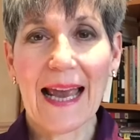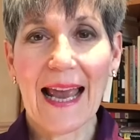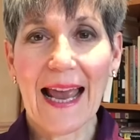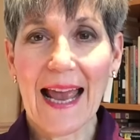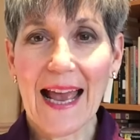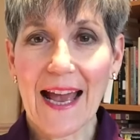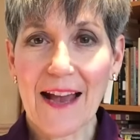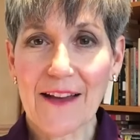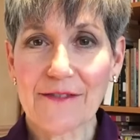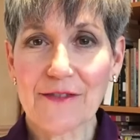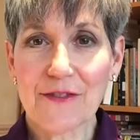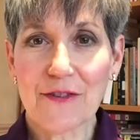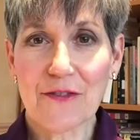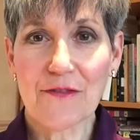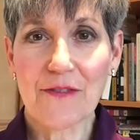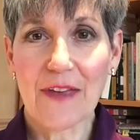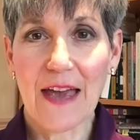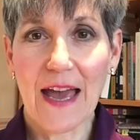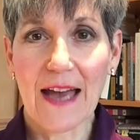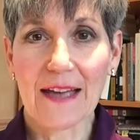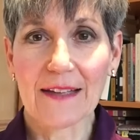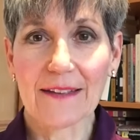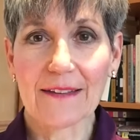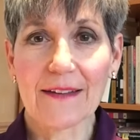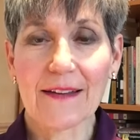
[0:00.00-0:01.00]
After
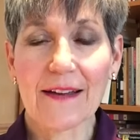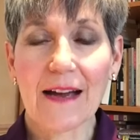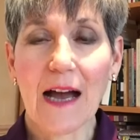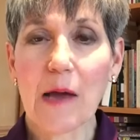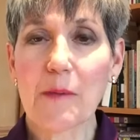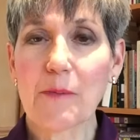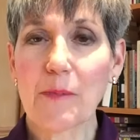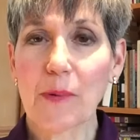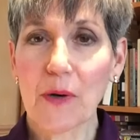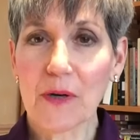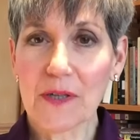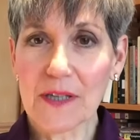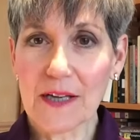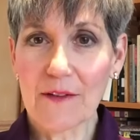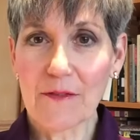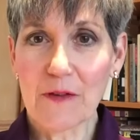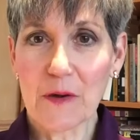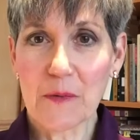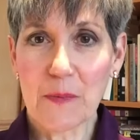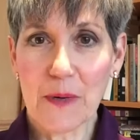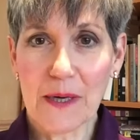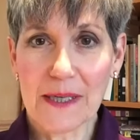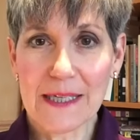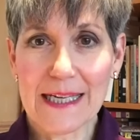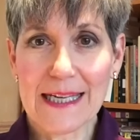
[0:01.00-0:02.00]
that, I put
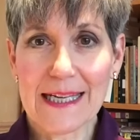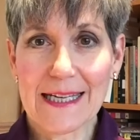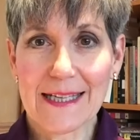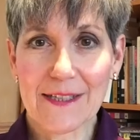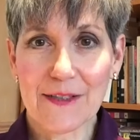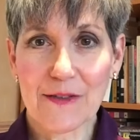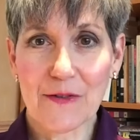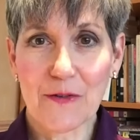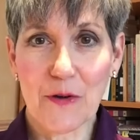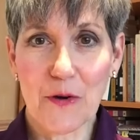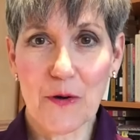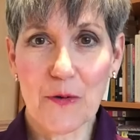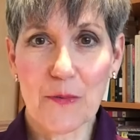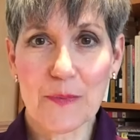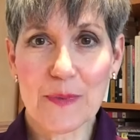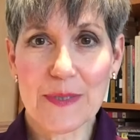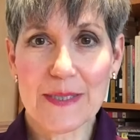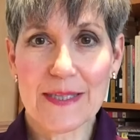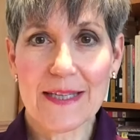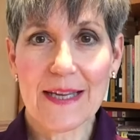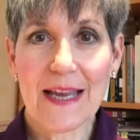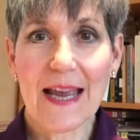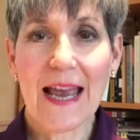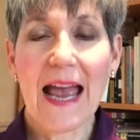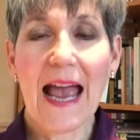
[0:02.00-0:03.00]
everybody in
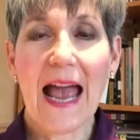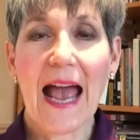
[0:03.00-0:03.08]
groups